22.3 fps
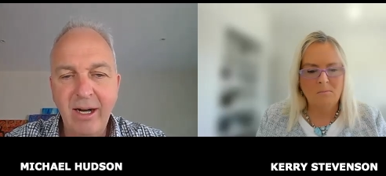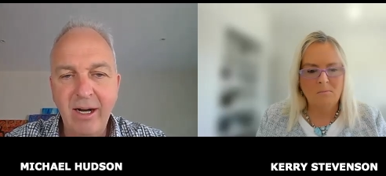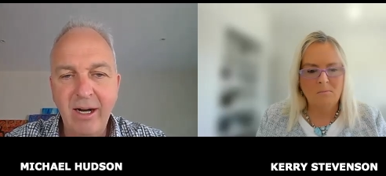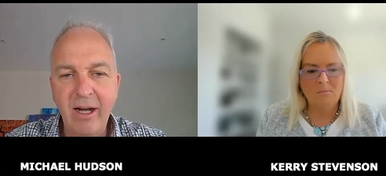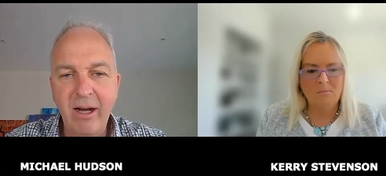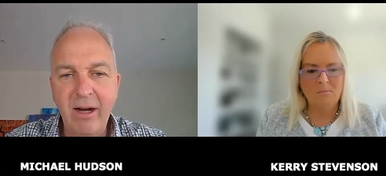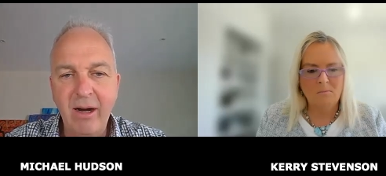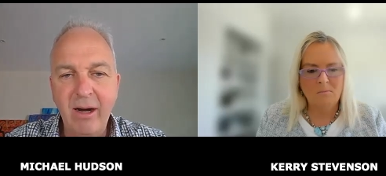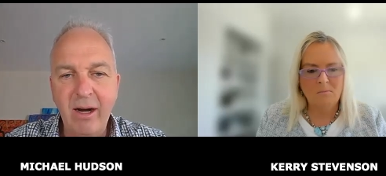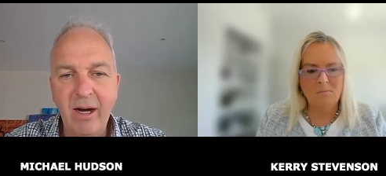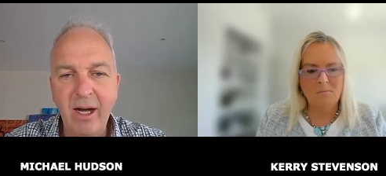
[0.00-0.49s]

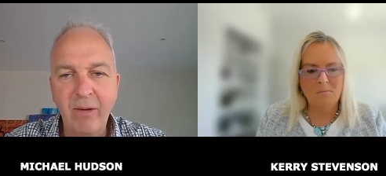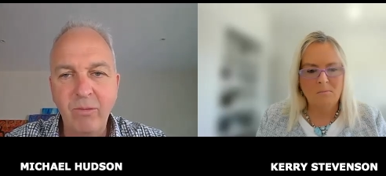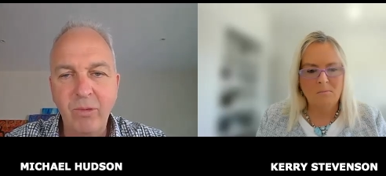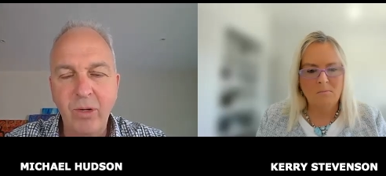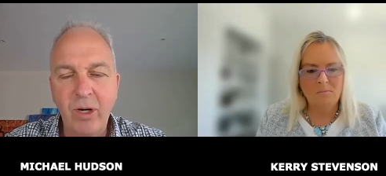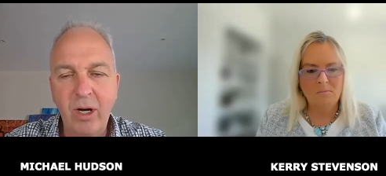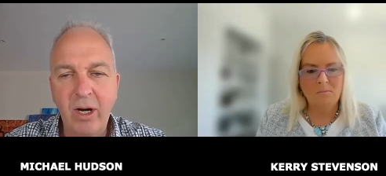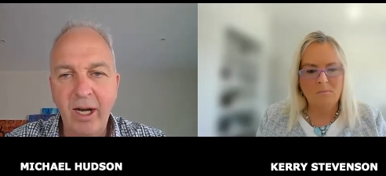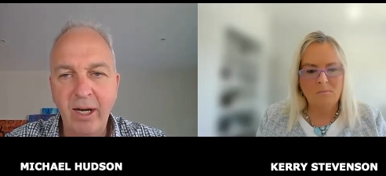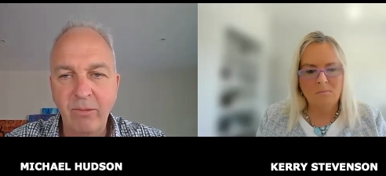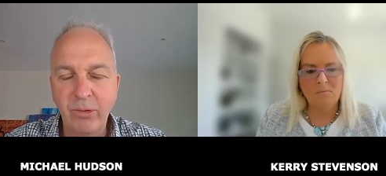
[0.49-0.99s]
Speaker 1: I, I,
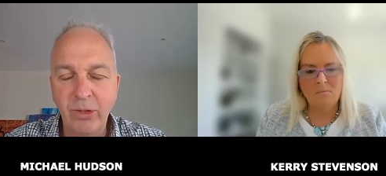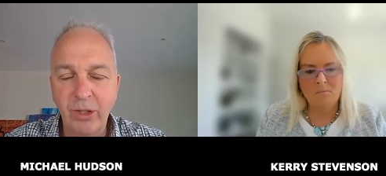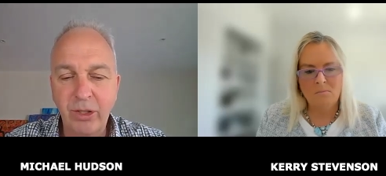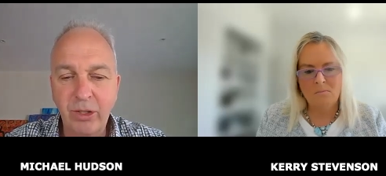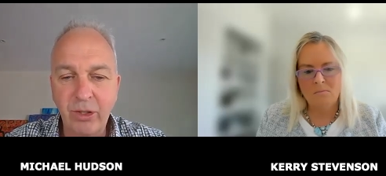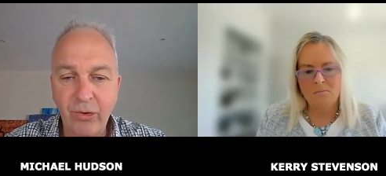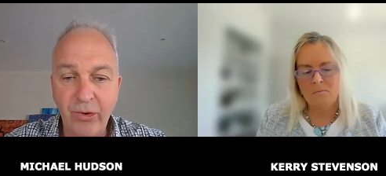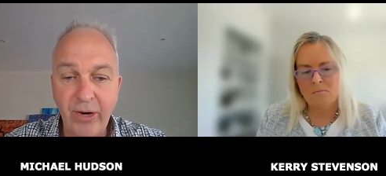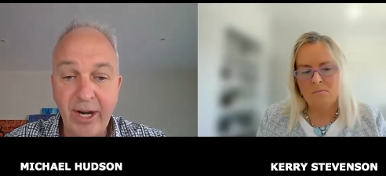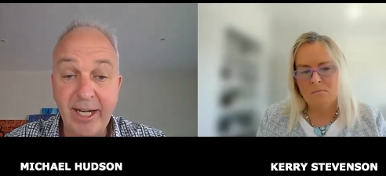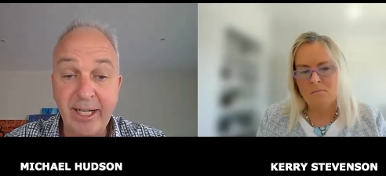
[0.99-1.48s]
I,
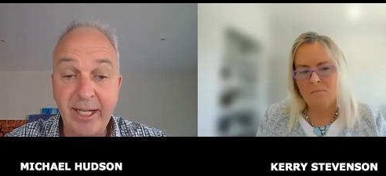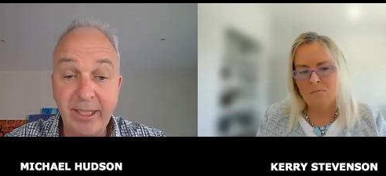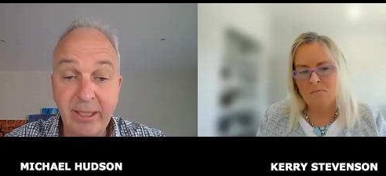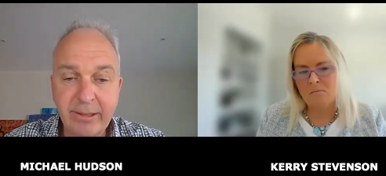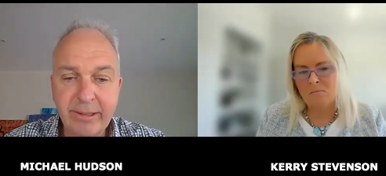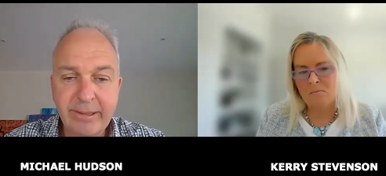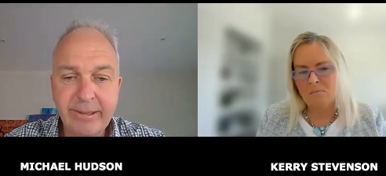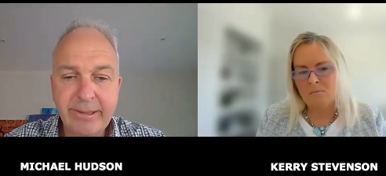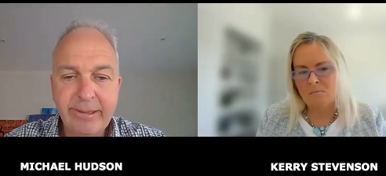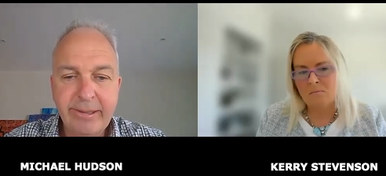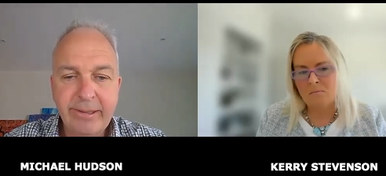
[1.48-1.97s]
would
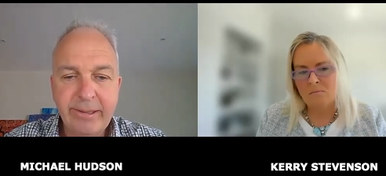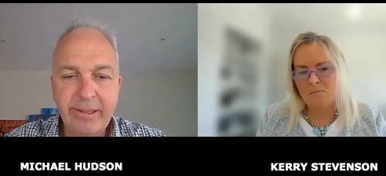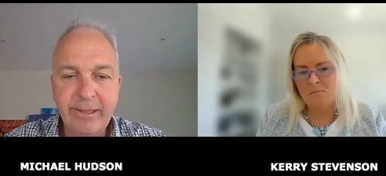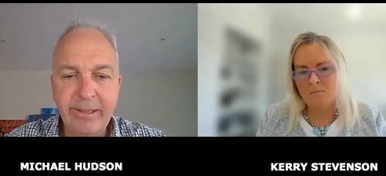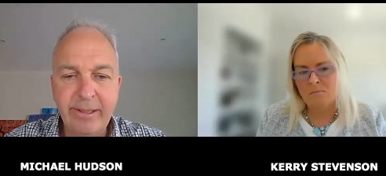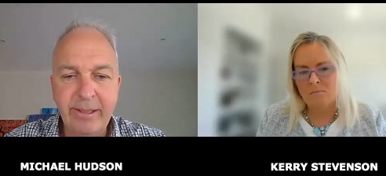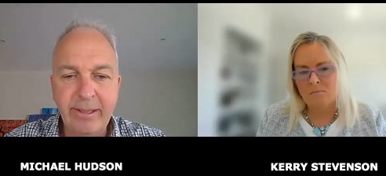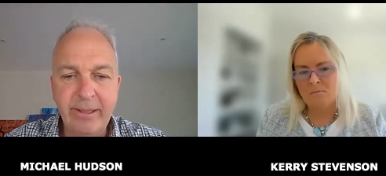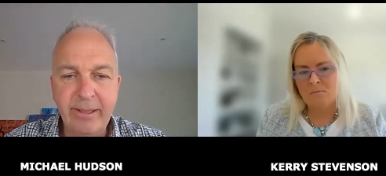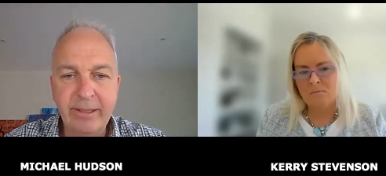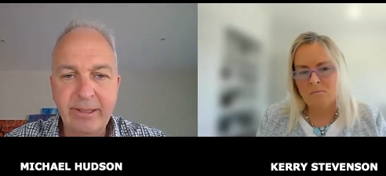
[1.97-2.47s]
credit
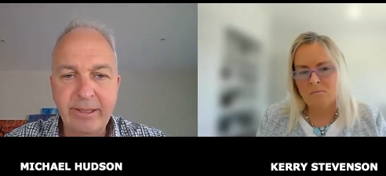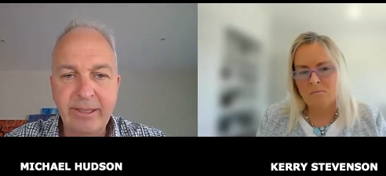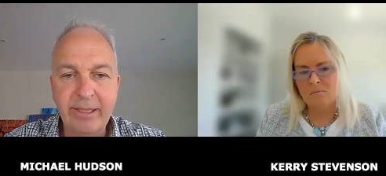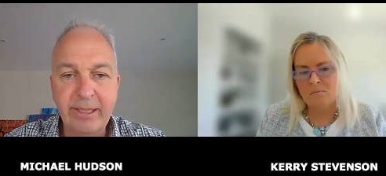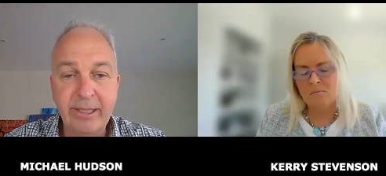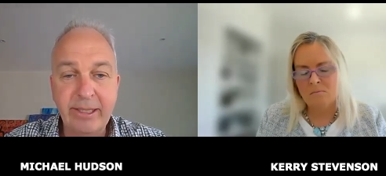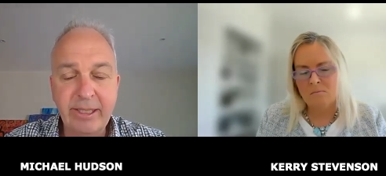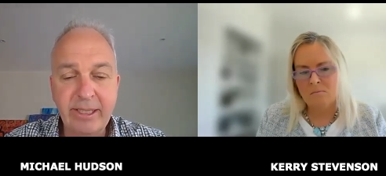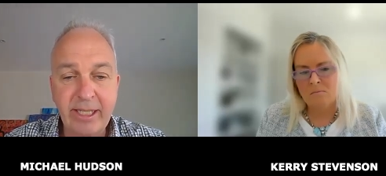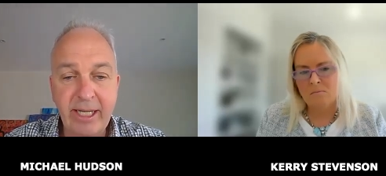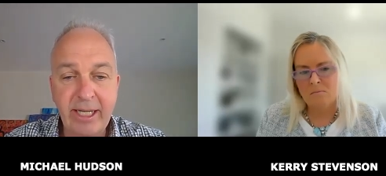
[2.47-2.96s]
the
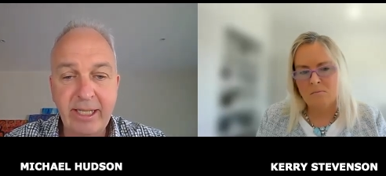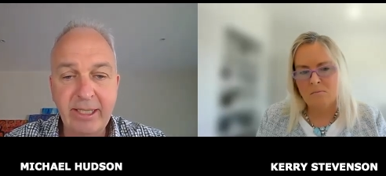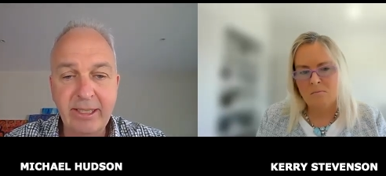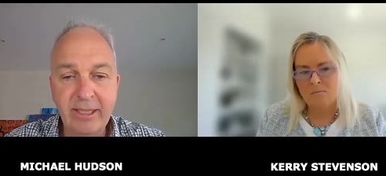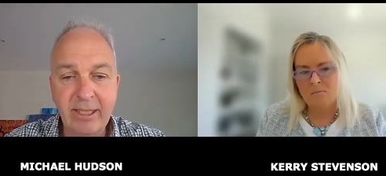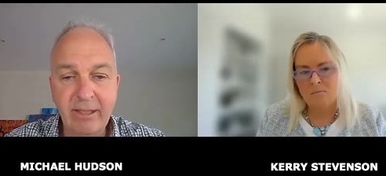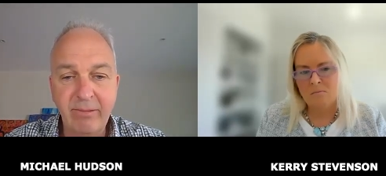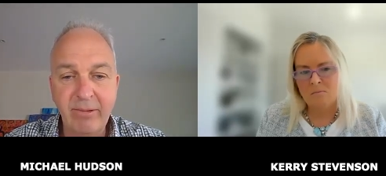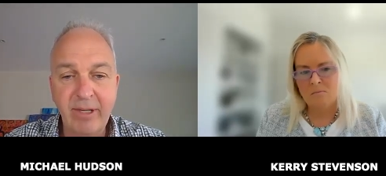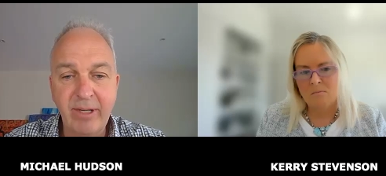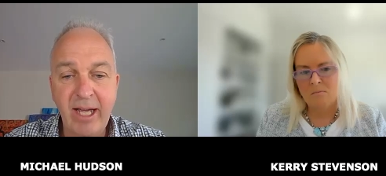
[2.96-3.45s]

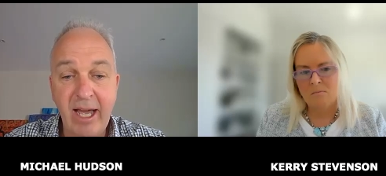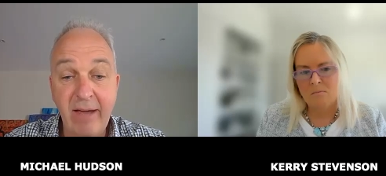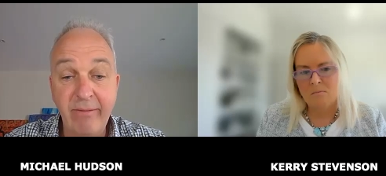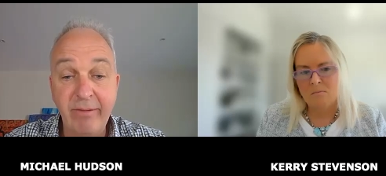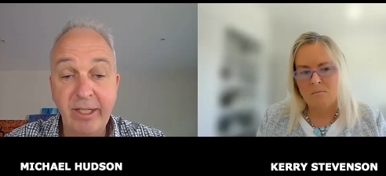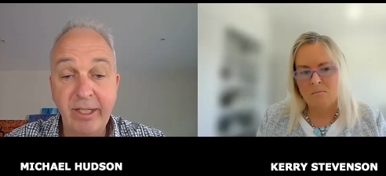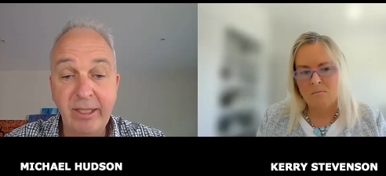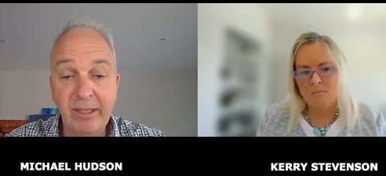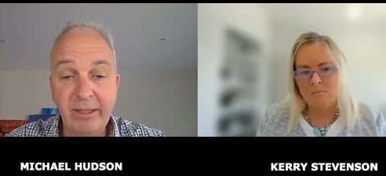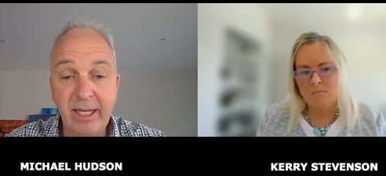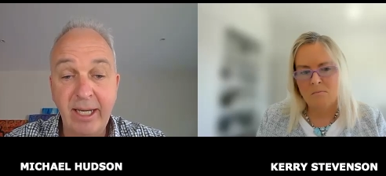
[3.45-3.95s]
success that we're
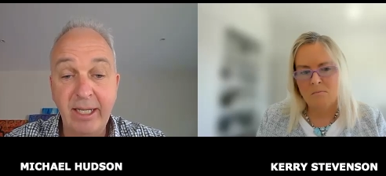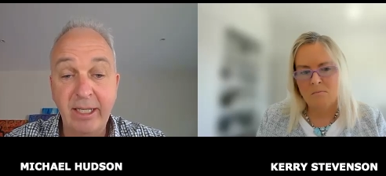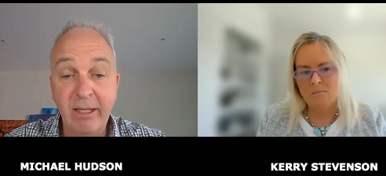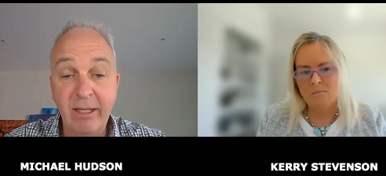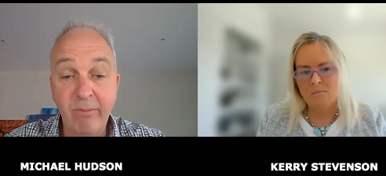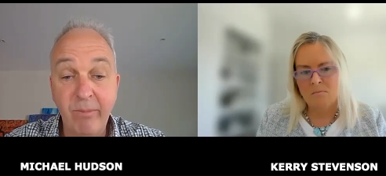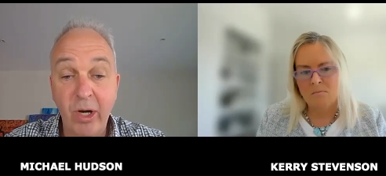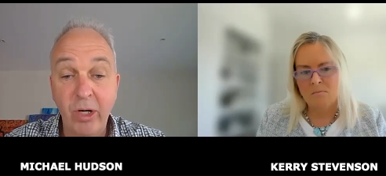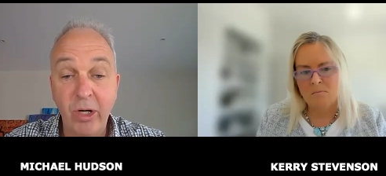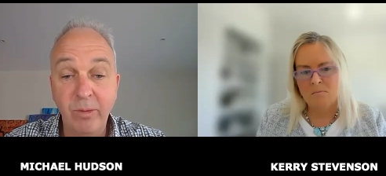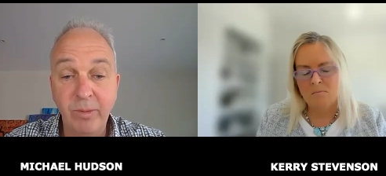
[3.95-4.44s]
having
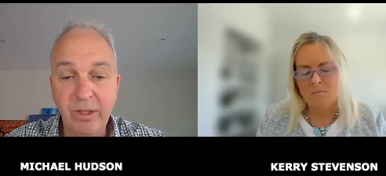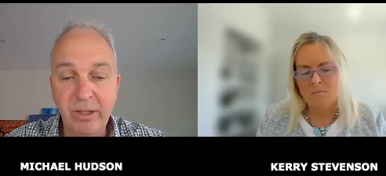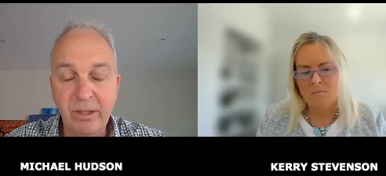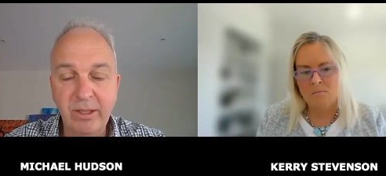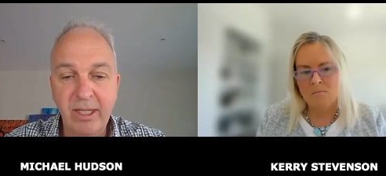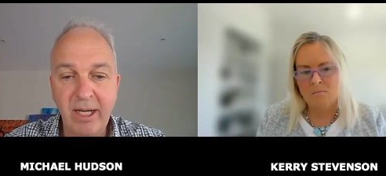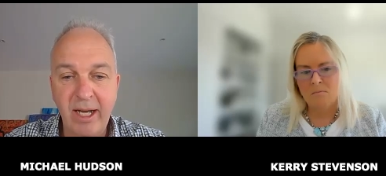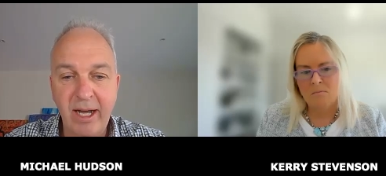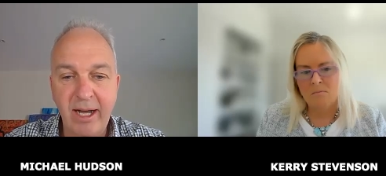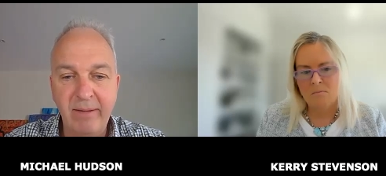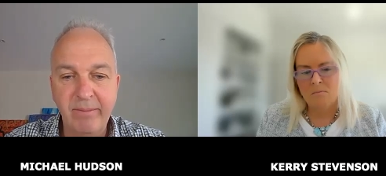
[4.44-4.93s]
at the
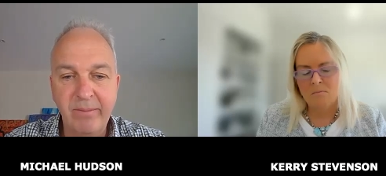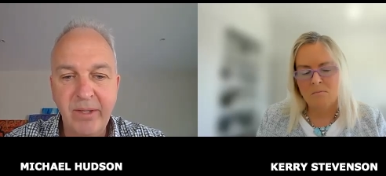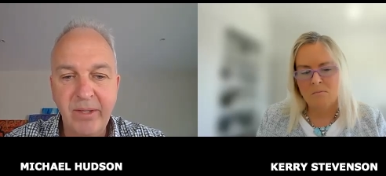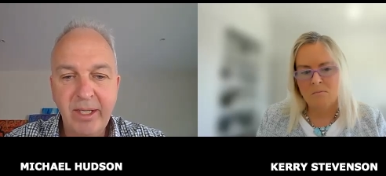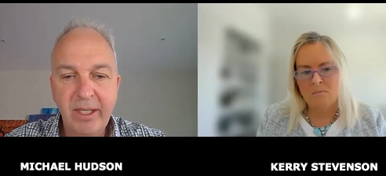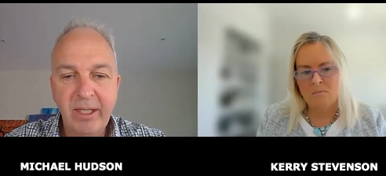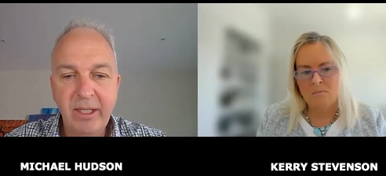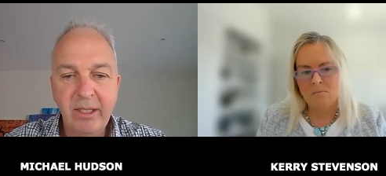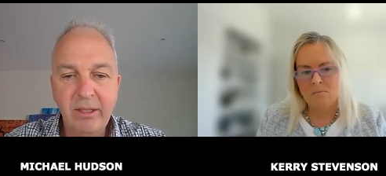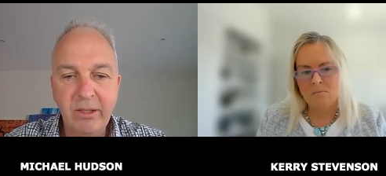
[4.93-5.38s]
moment um,